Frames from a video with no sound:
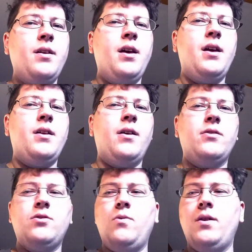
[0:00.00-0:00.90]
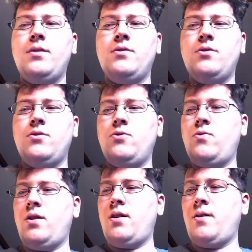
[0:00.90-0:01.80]
and I also wanted
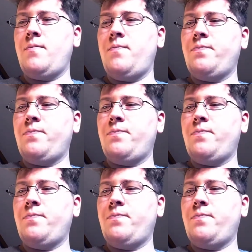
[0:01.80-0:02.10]
to,